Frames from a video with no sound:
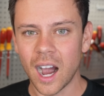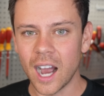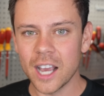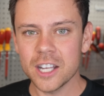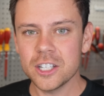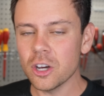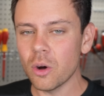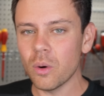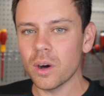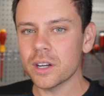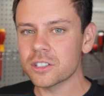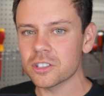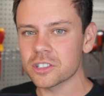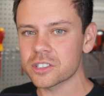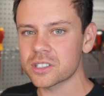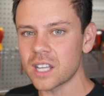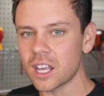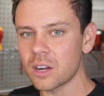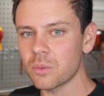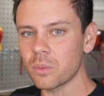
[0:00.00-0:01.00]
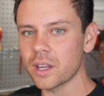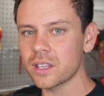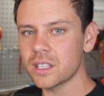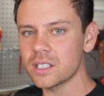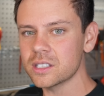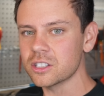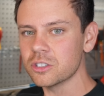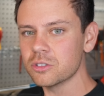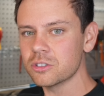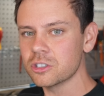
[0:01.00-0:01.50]
I don't understand why
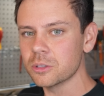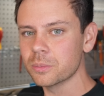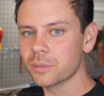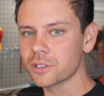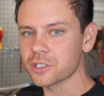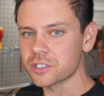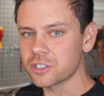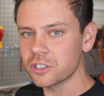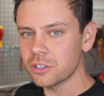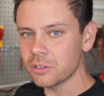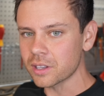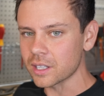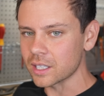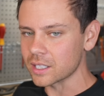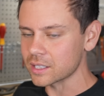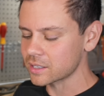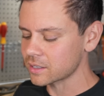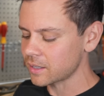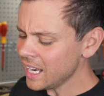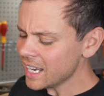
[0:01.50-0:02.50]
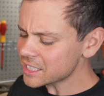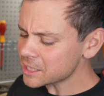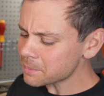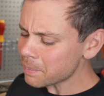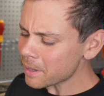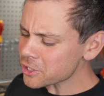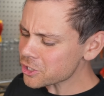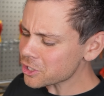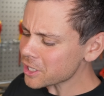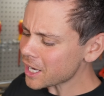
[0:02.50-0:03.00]
these YouTubers do this,
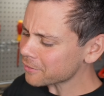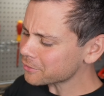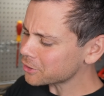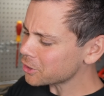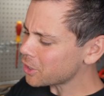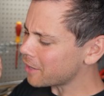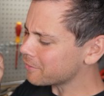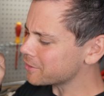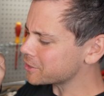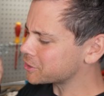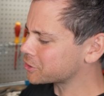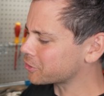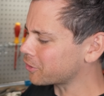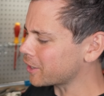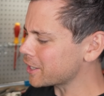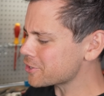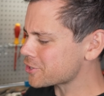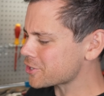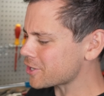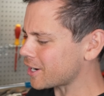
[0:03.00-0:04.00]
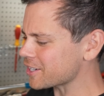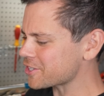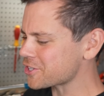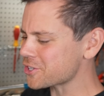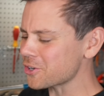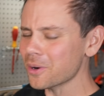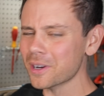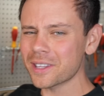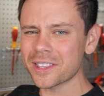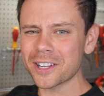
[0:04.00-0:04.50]
especially after you have a screenshot
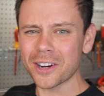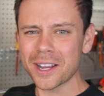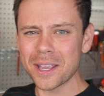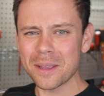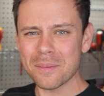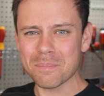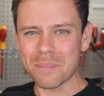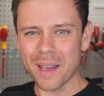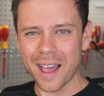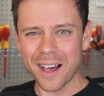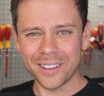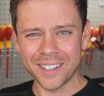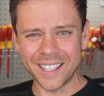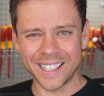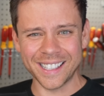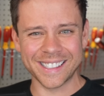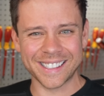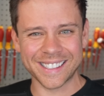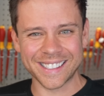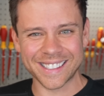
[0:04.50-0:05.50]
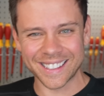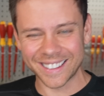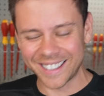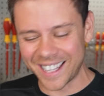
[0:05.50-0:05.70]
showing they're imbalanced.